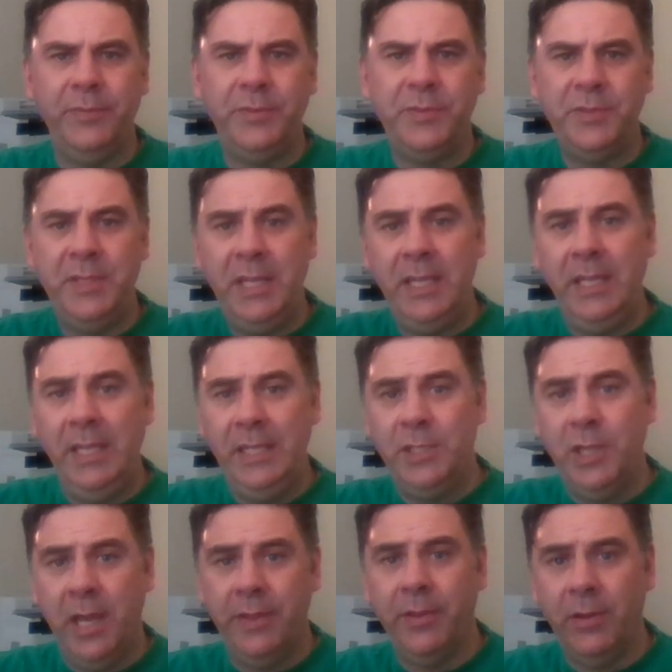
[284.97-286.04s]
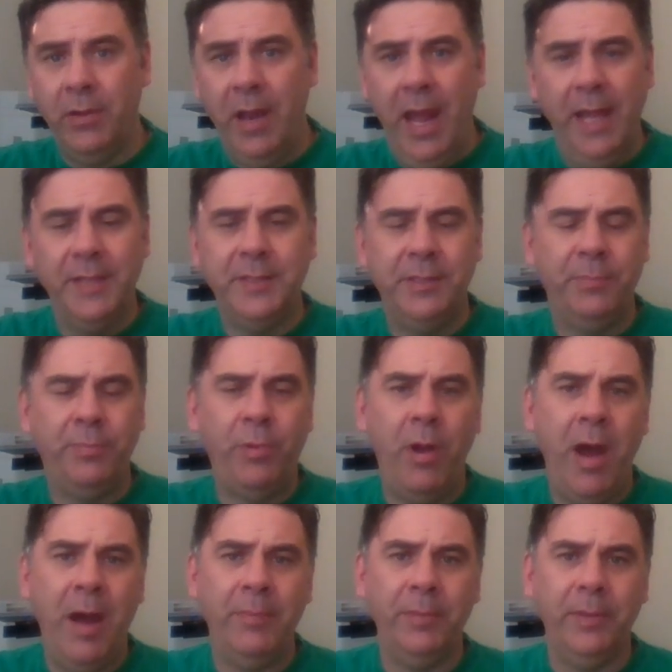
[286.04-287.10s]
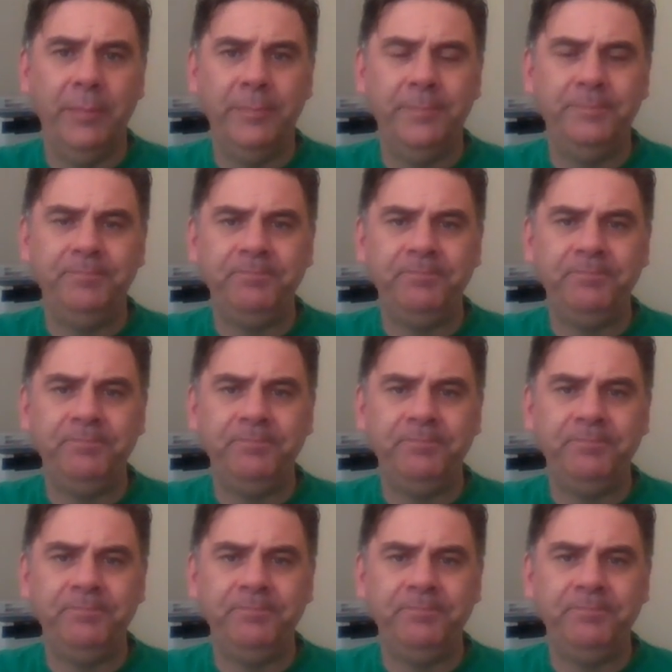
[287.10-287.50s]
seeing each other as the problem.